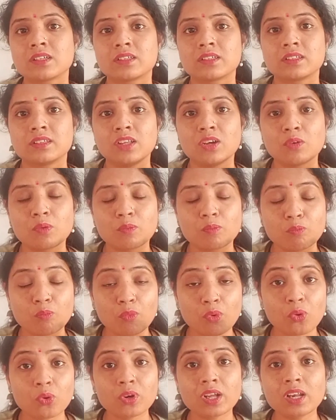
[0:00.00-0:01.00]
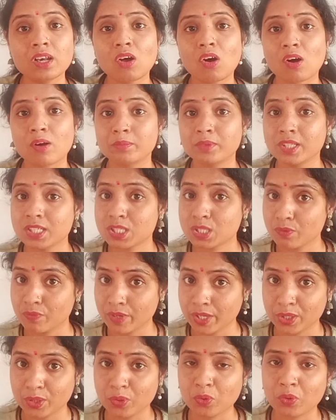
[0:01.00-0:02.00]
the moral of this
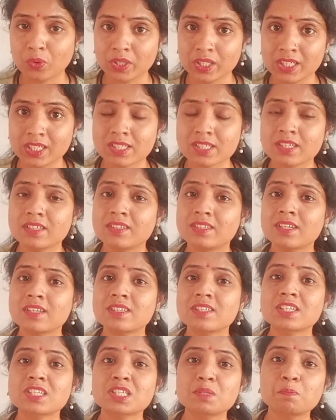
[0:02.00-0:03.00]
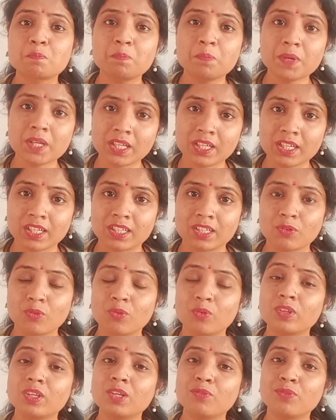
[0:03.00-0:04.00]
video is just speak it.
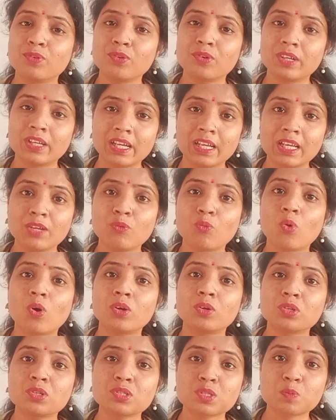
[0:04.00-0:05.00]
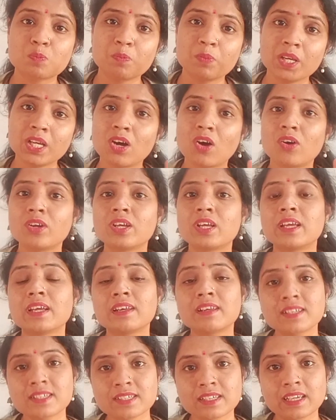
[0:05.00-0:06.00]
If you really want to speak on an
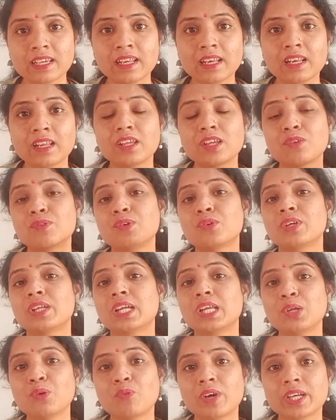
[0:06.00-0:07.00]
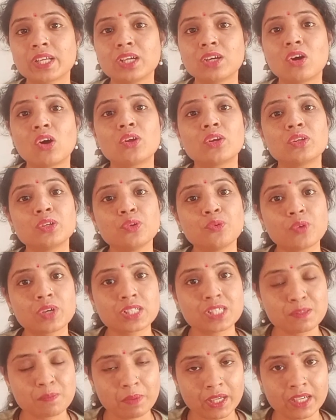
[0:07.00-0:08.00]
English skill, if you're really working on your
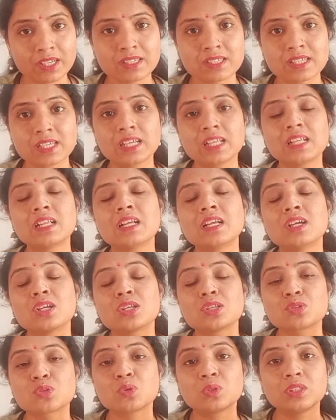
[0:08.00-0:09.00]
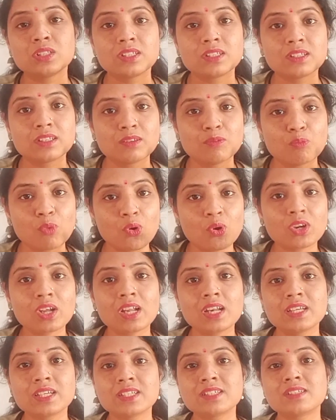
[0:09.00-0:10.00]
speaking skill, so
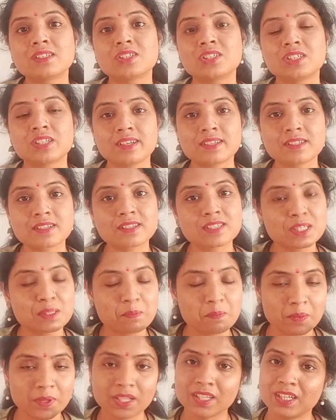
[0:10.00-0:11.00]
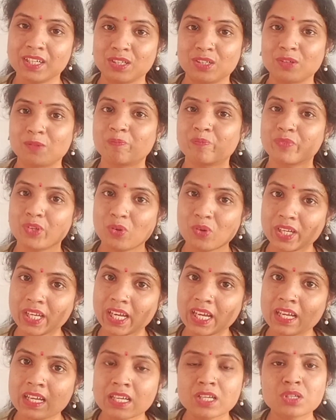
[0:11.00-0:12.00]
moral is the just speak it.
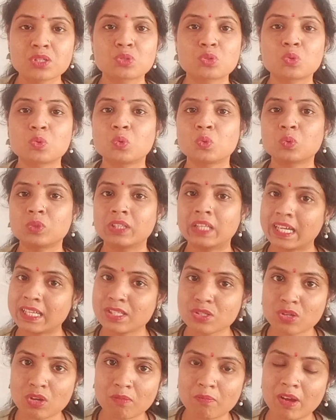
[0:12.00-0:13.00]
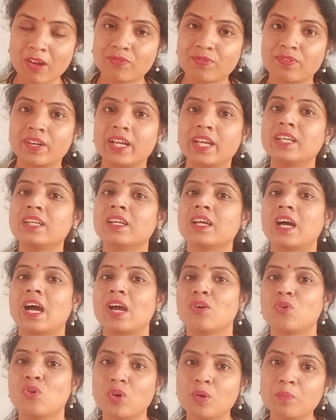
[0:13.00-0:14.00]
Okay, so that's all my friend.
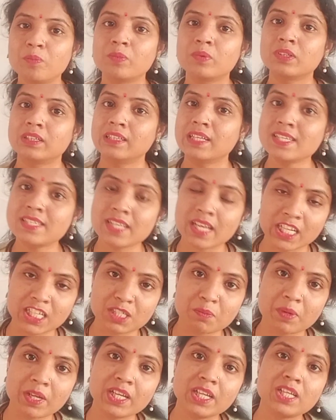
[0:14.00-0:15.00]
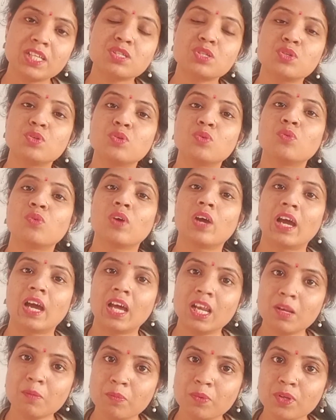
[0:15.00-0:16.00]
I hope this experience you
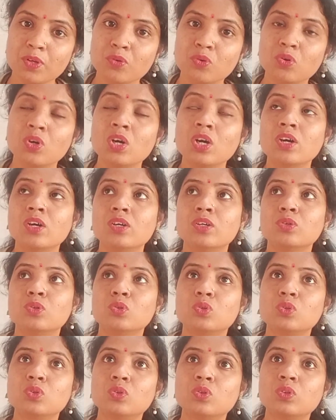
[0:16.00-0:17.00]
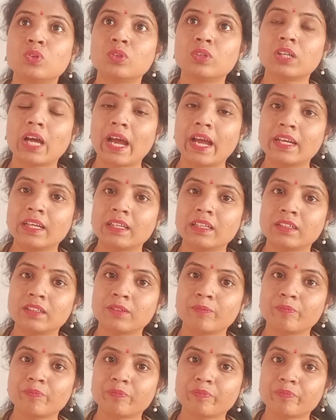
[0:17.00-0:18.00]
help you to and